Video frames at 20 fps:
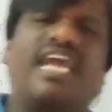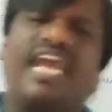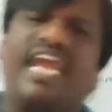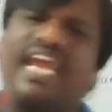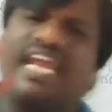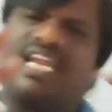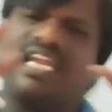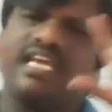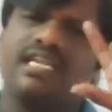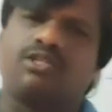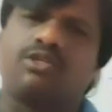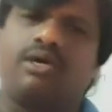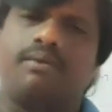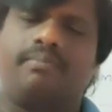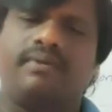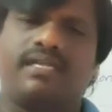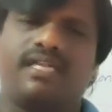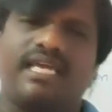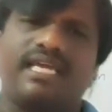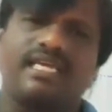Any
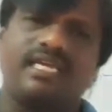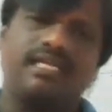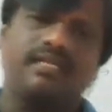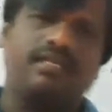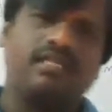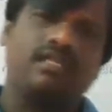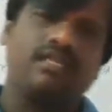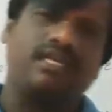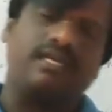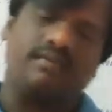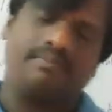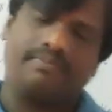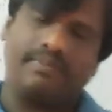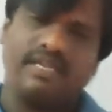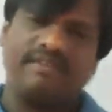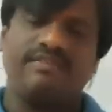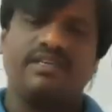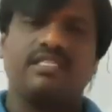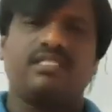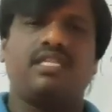topic, like in
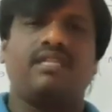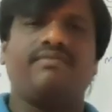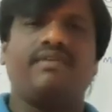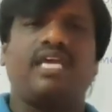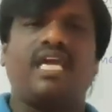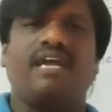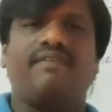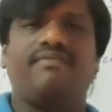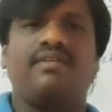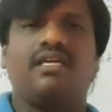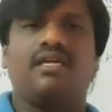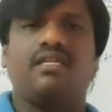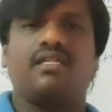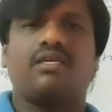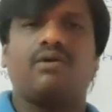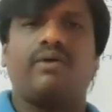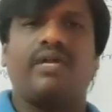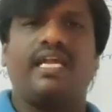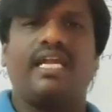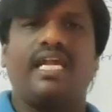previously we have
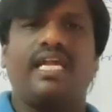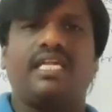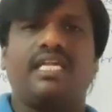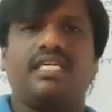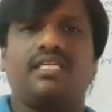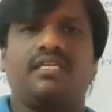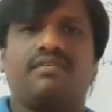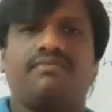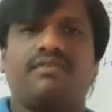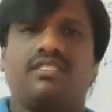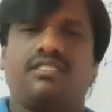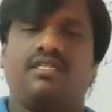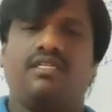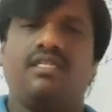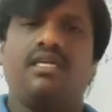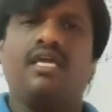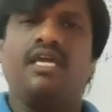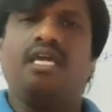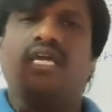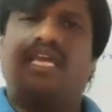done quadratic
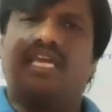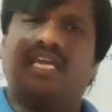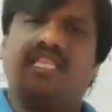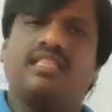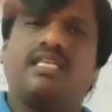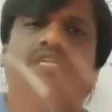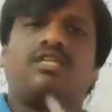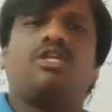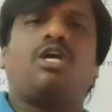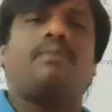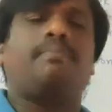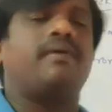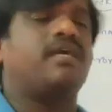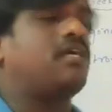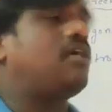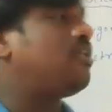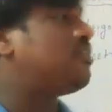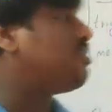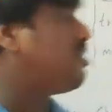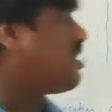equation, in the
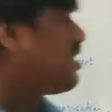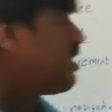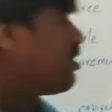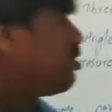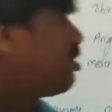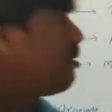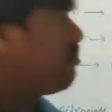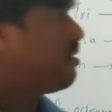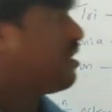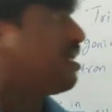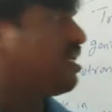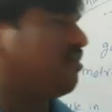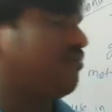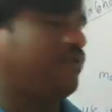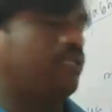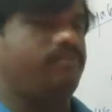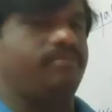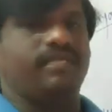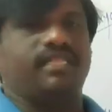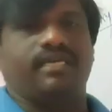topic also trigonometry
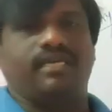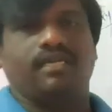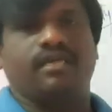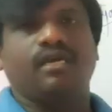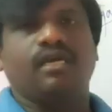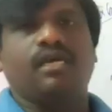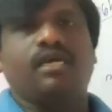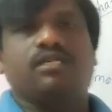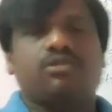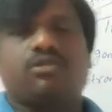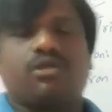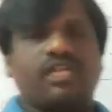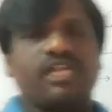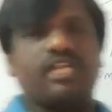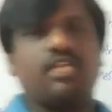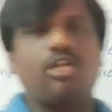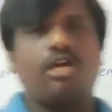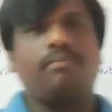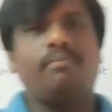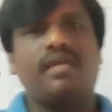will be there. So
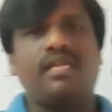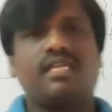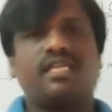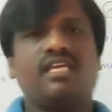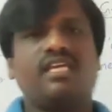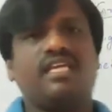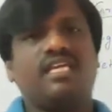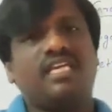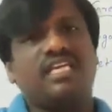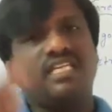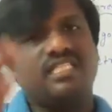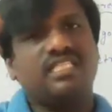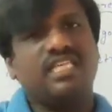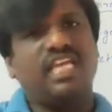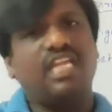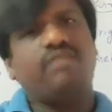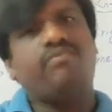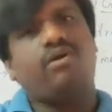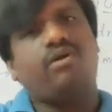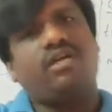trigonometry is
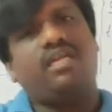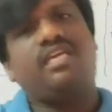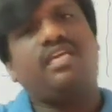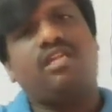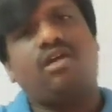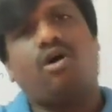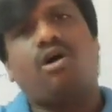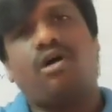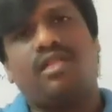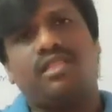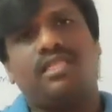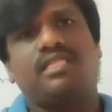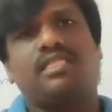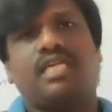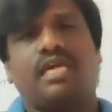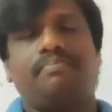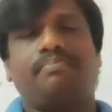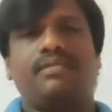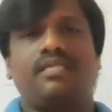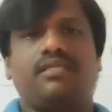involved in all the
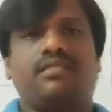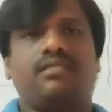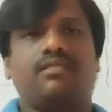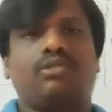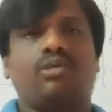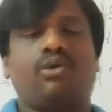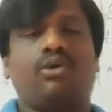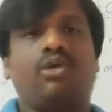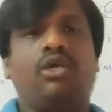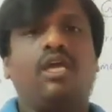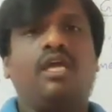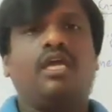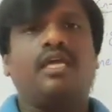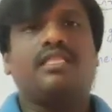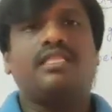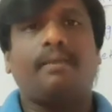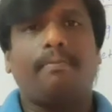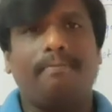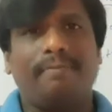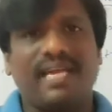chapters. So
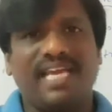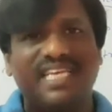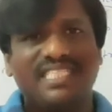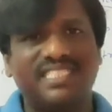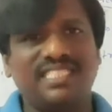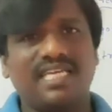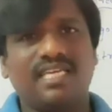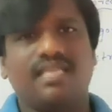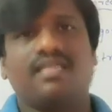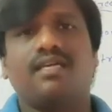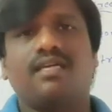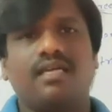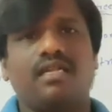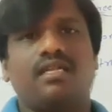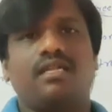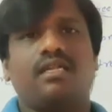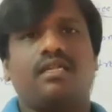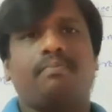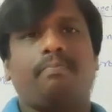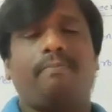the
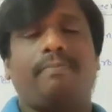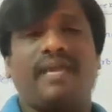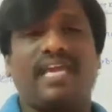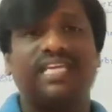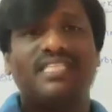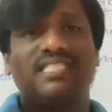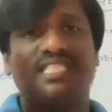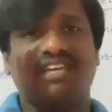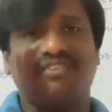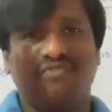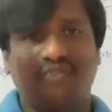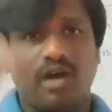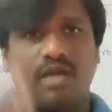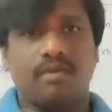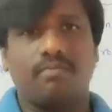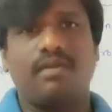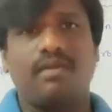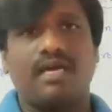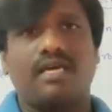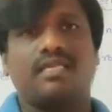basic
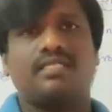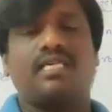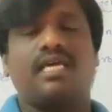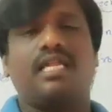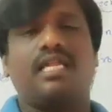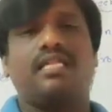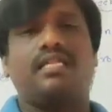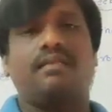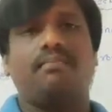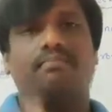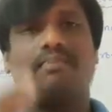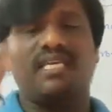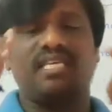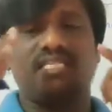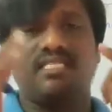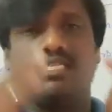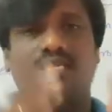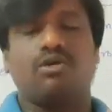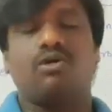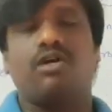formulas and the
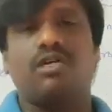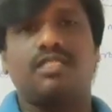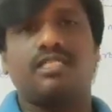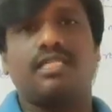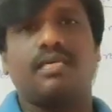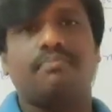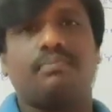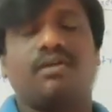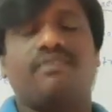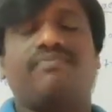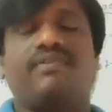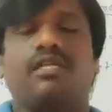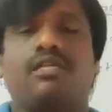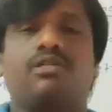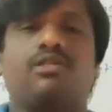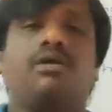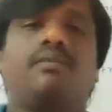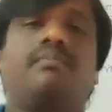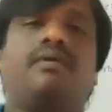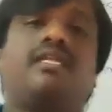basic concept of
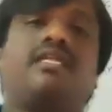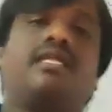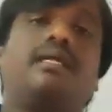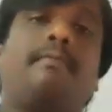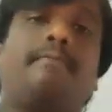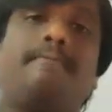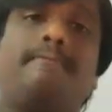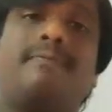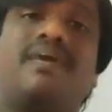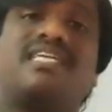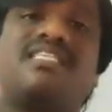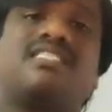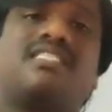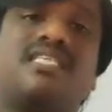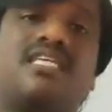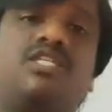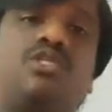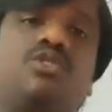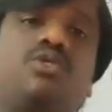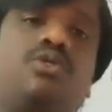trigonometry
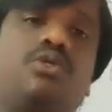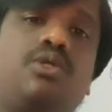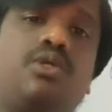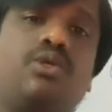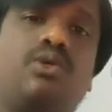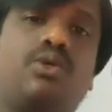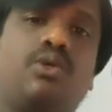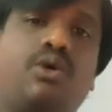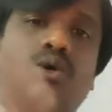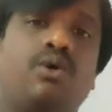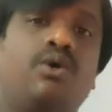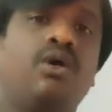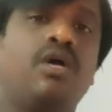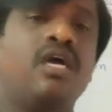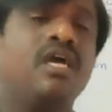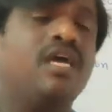must and should you know,